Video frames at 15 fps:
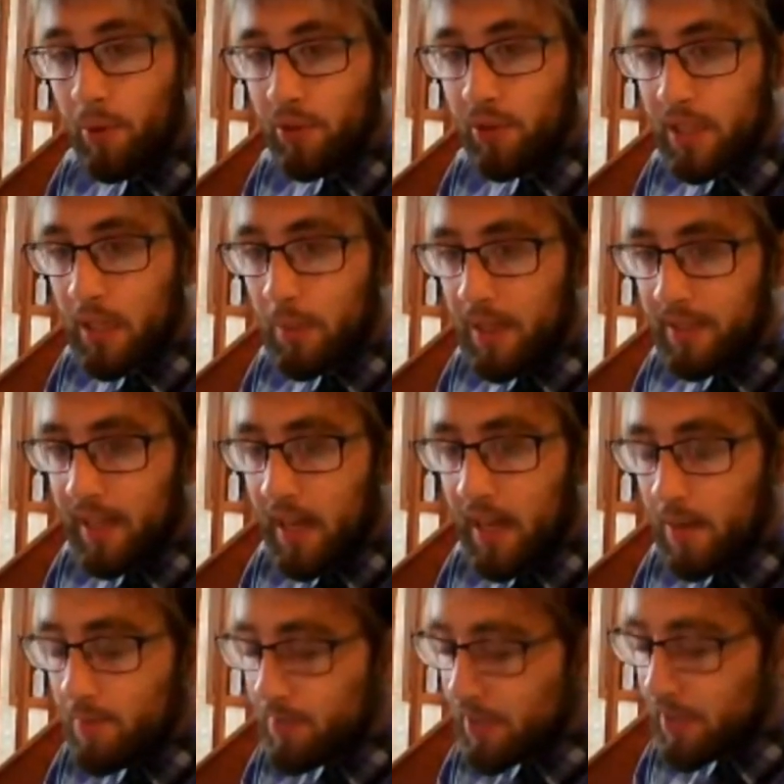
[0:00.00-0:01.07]
Personally, the best
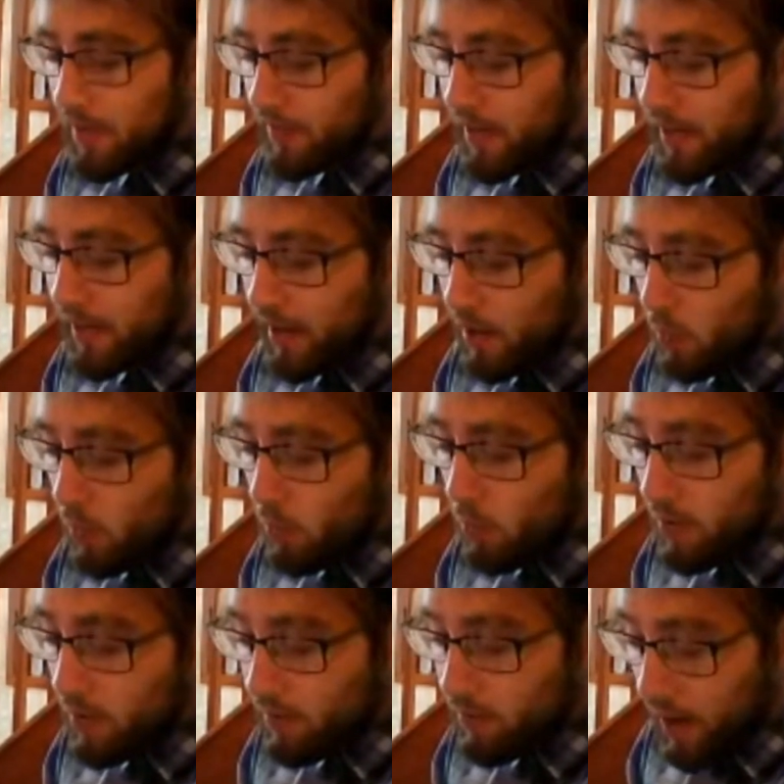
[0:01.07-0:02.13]
times I've had help
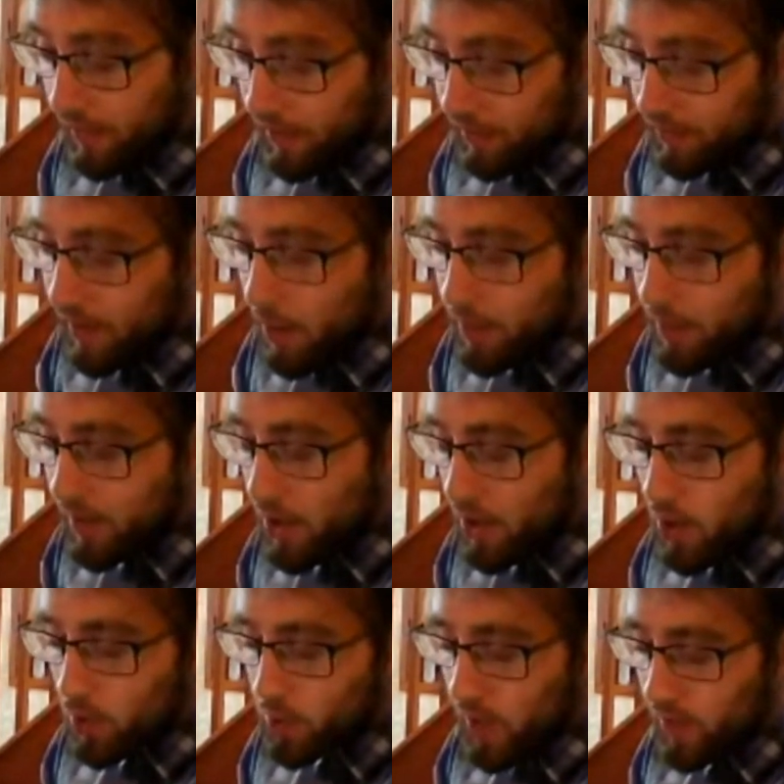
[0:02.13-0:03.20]
with when I've had
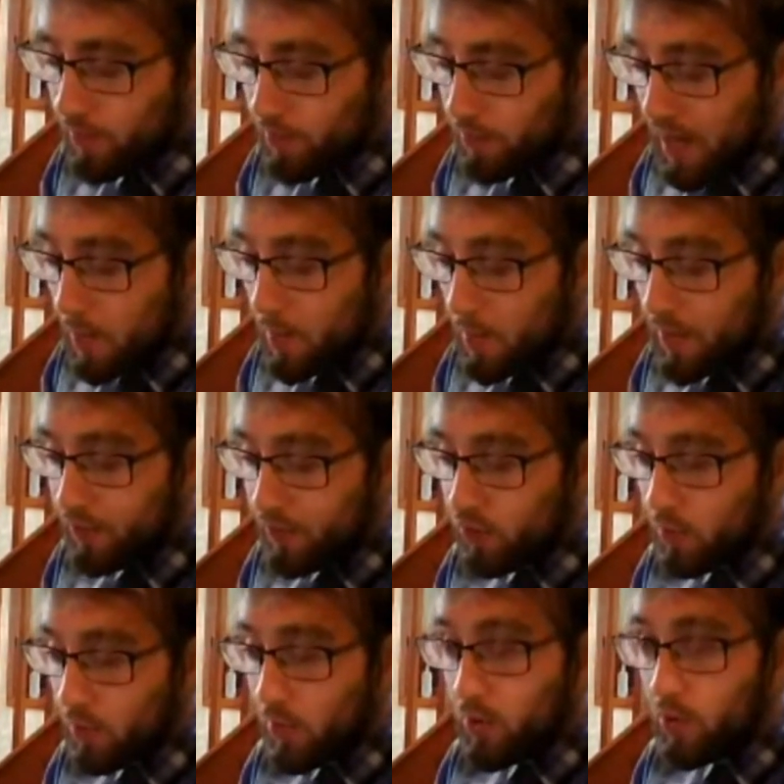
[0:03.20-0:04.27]
therapy was when I've been
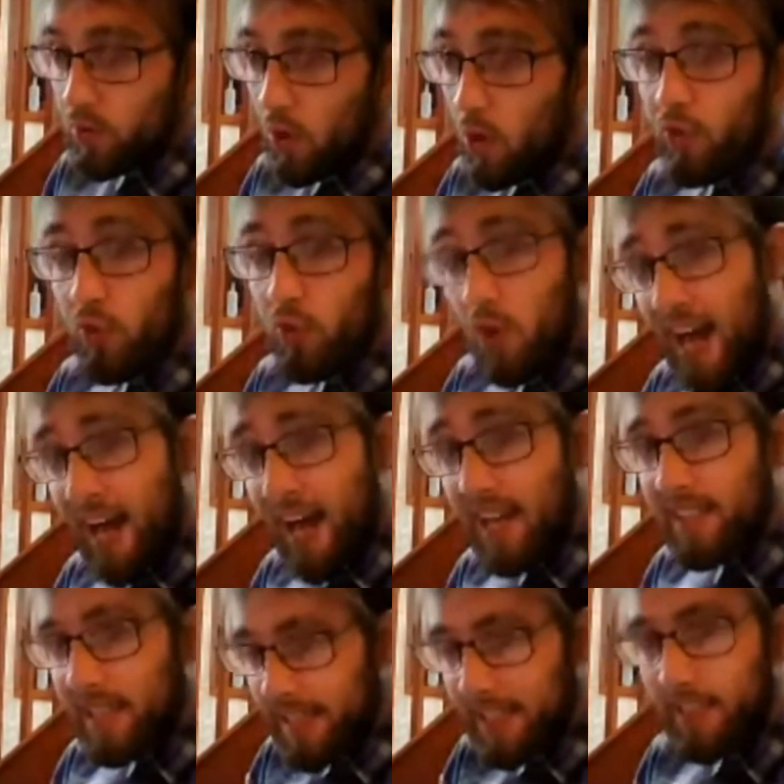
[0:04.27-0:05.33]
with someone who's also
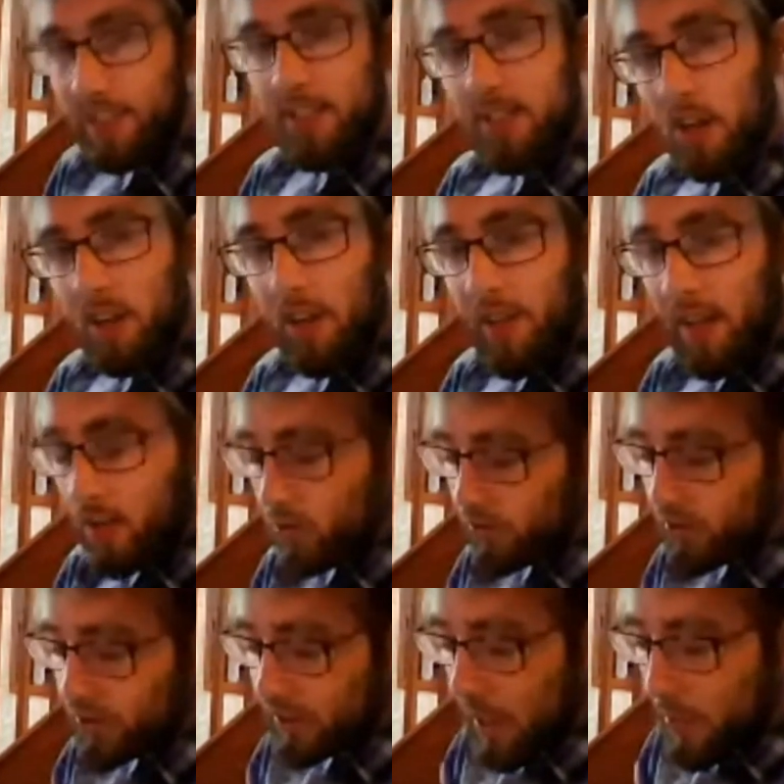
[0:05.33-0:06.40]
had an eating disorder. They
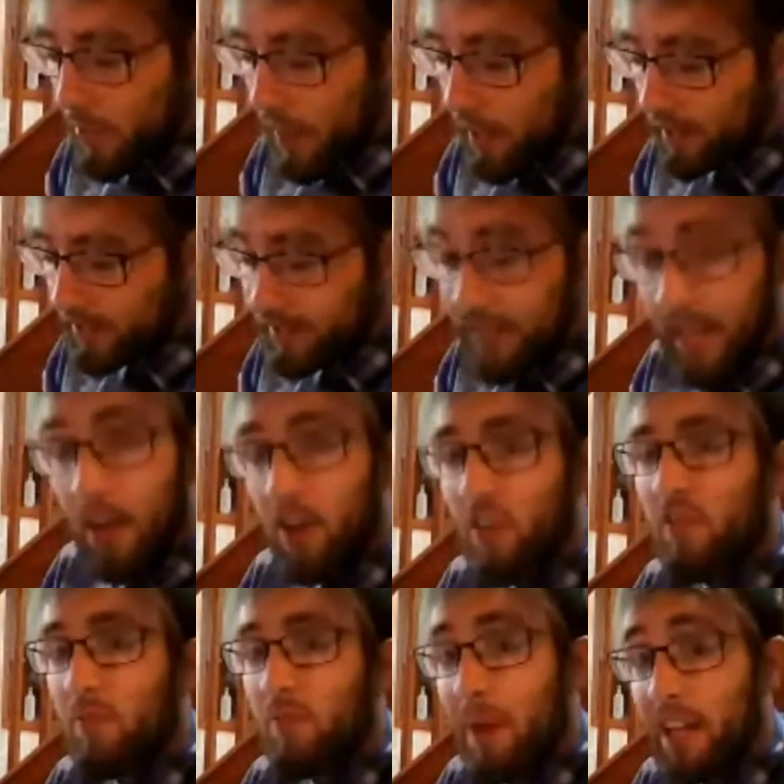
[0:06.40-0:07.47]
can understand that
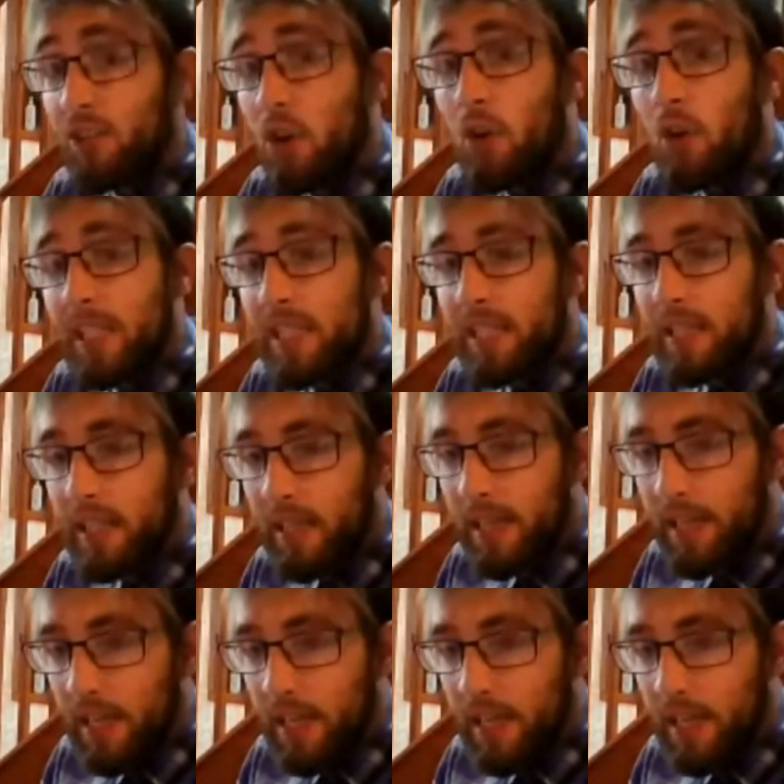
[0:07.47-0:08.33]
state of mind you're in.